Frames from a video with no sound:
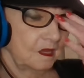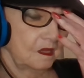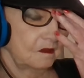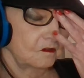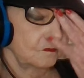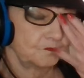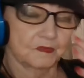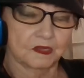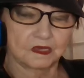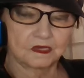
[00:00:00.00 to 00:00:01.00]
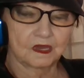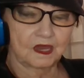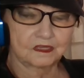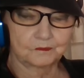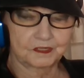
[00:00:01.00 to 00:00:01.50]
uh, he
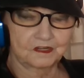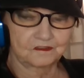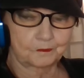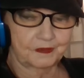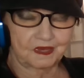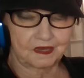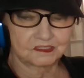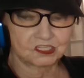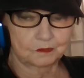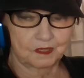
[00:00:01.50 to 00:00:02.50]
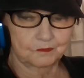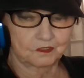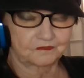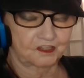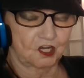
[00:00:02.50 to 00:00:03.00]
had been in the past a member
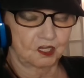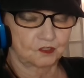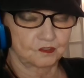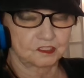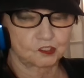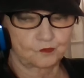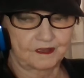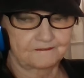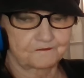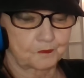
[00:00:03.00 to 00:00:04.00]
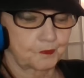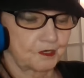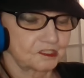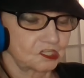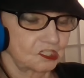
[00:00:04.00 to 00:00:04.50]
of Congress, ran for
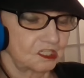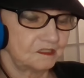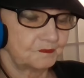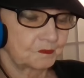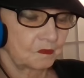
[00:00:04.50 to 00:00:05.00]
president,